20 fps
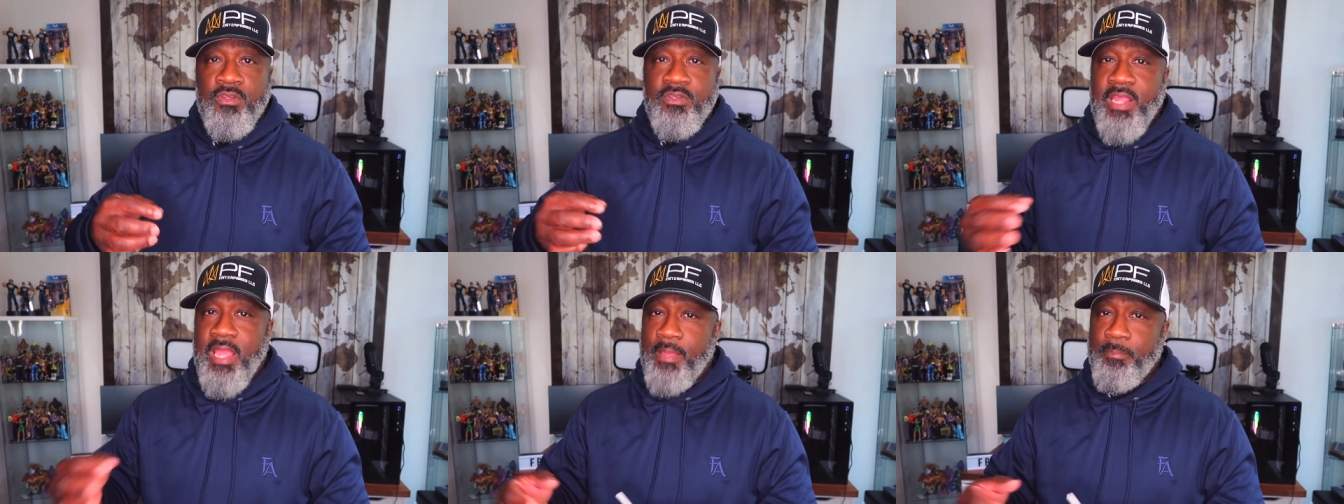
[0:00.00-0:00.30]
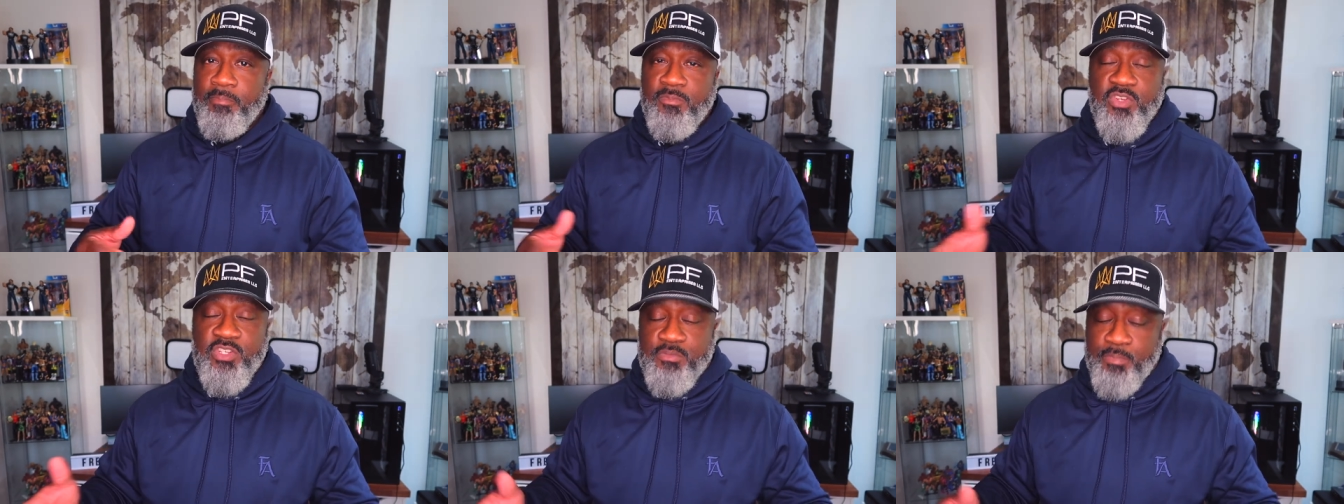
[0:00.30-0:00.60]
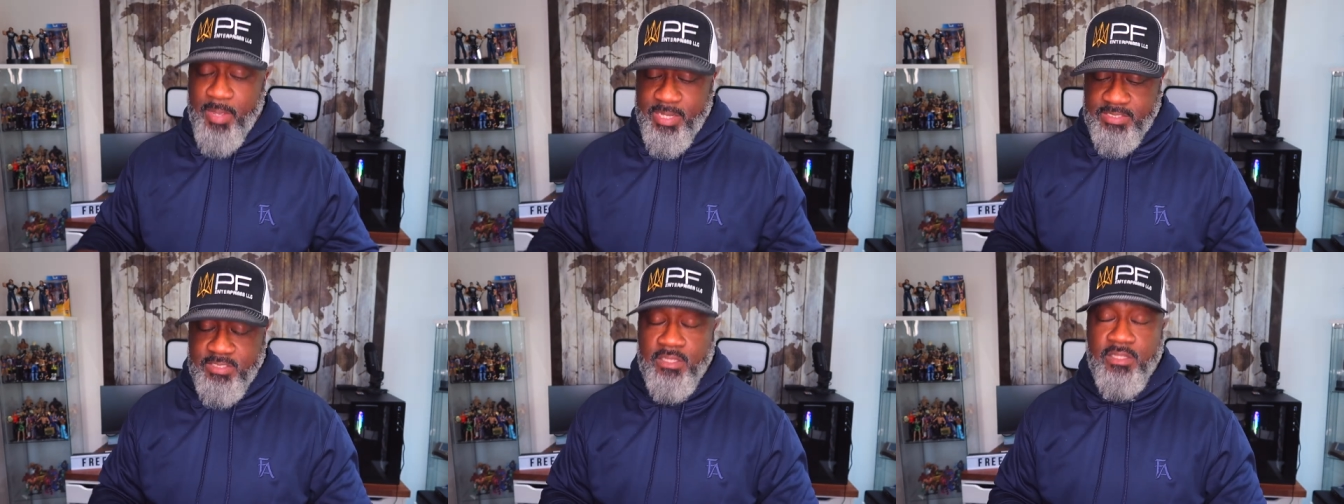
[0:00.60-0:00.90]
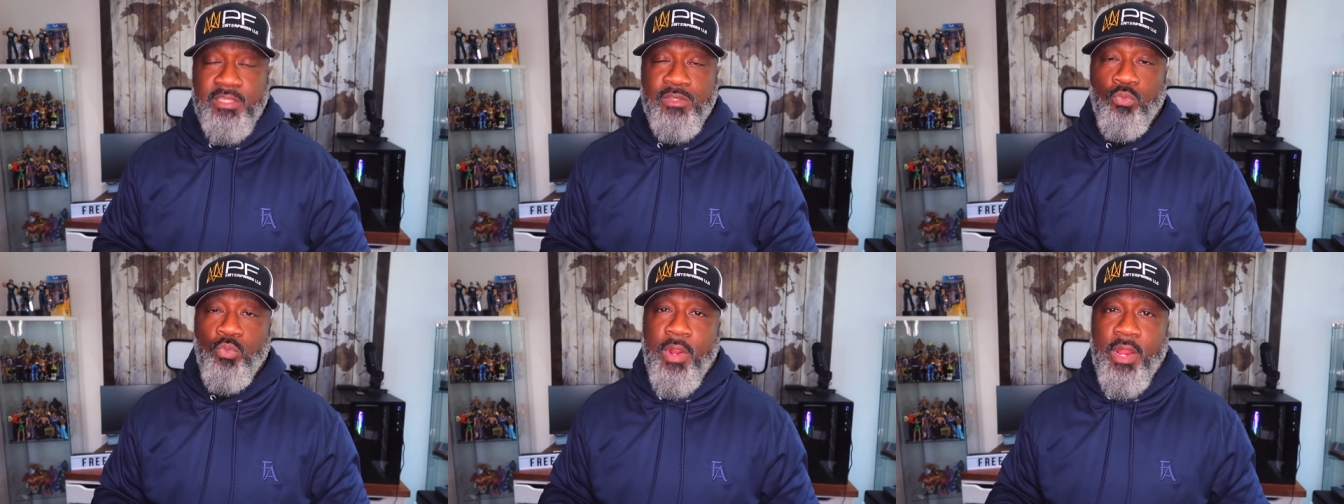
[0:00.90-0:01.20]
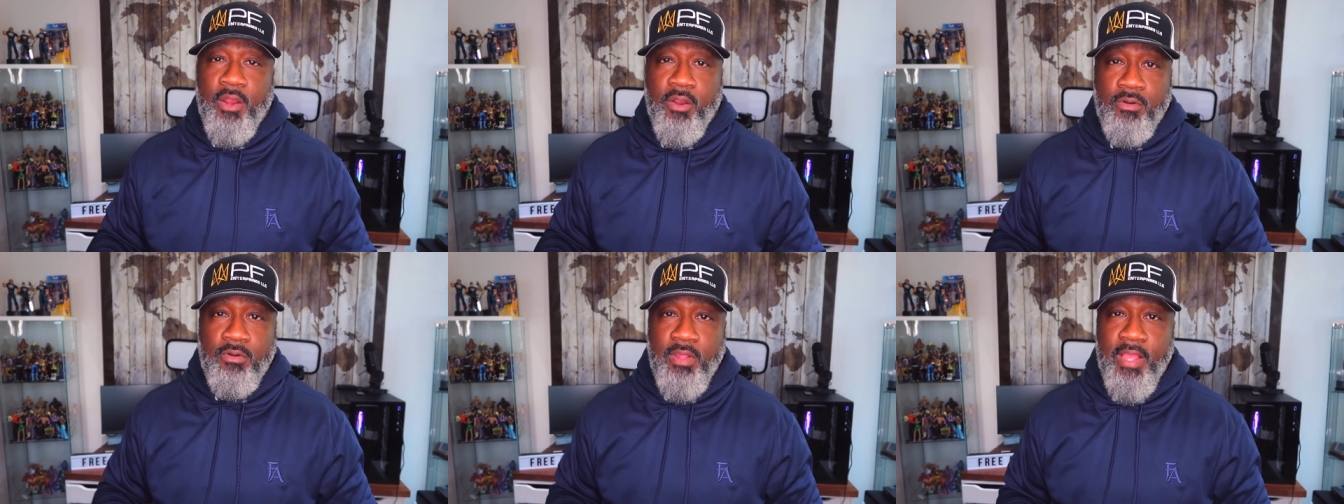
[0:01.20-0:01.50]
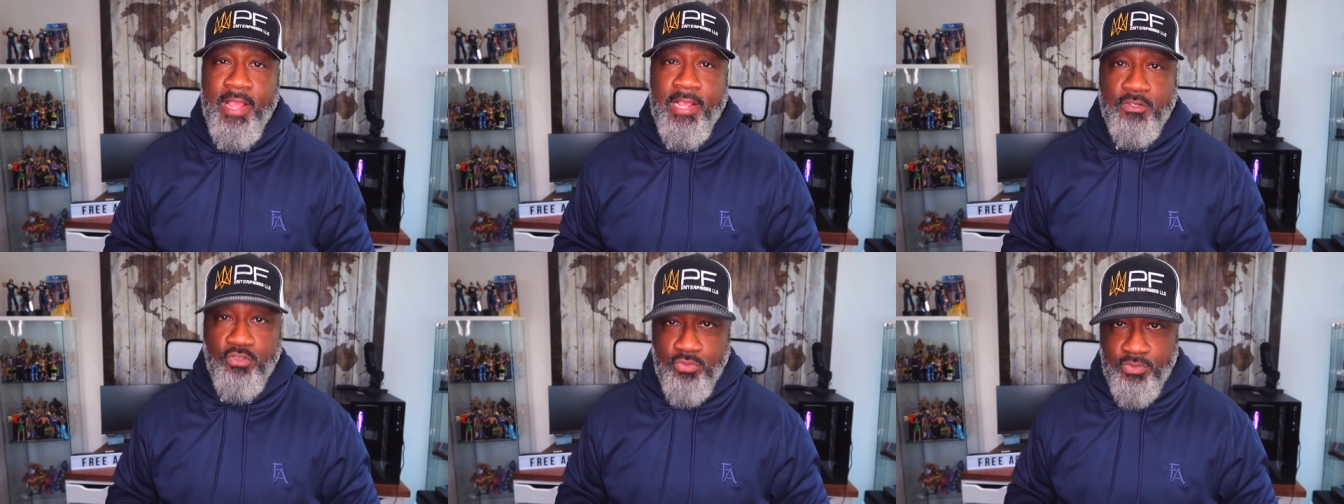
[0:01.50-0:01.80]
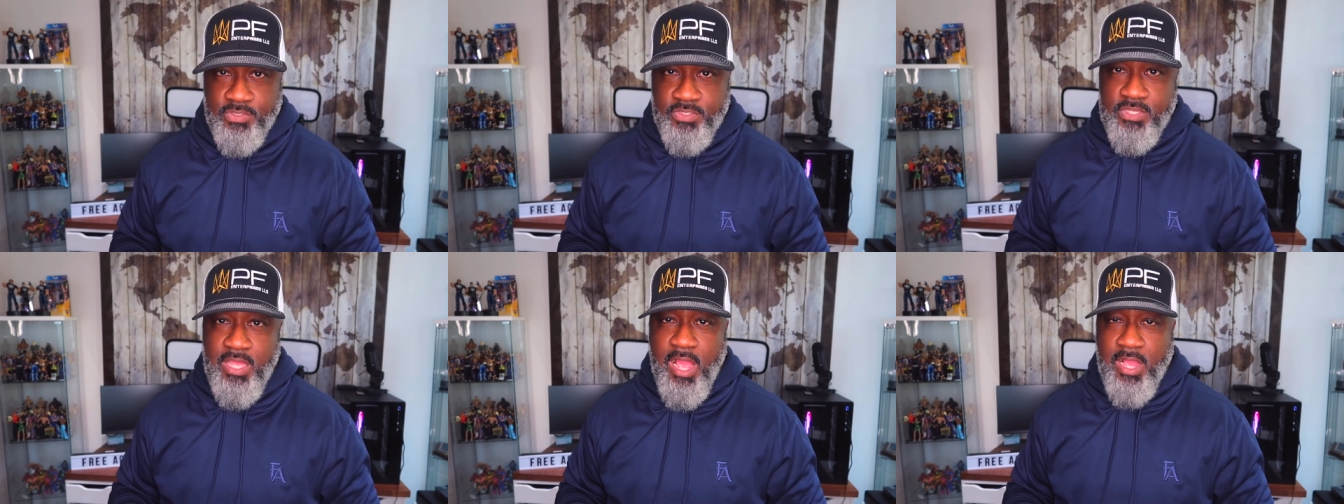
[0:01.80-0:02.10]
they just basically wear
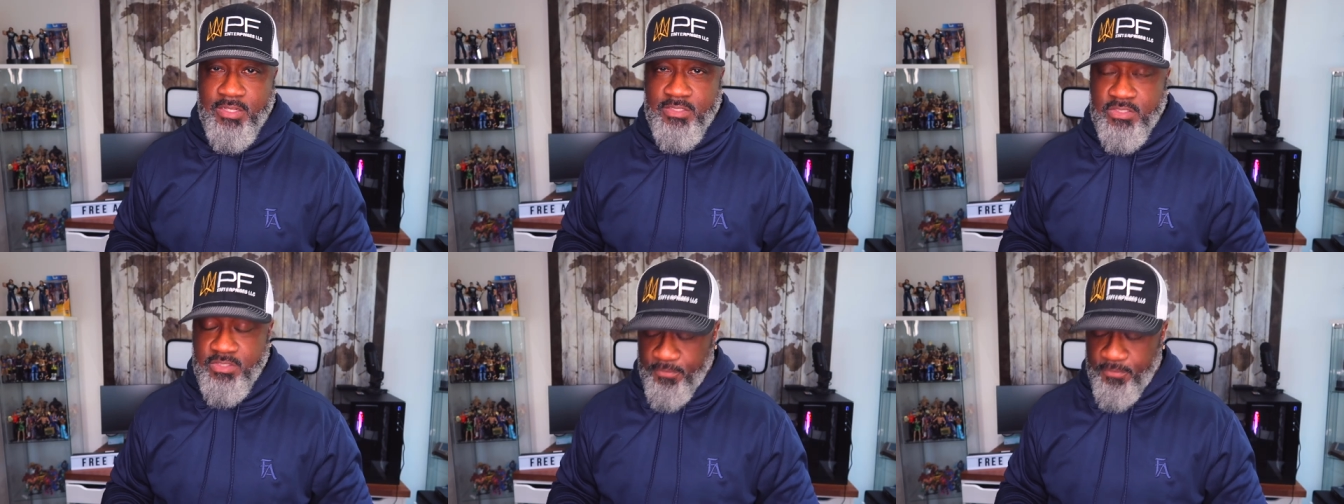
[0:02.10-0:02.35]
extra socks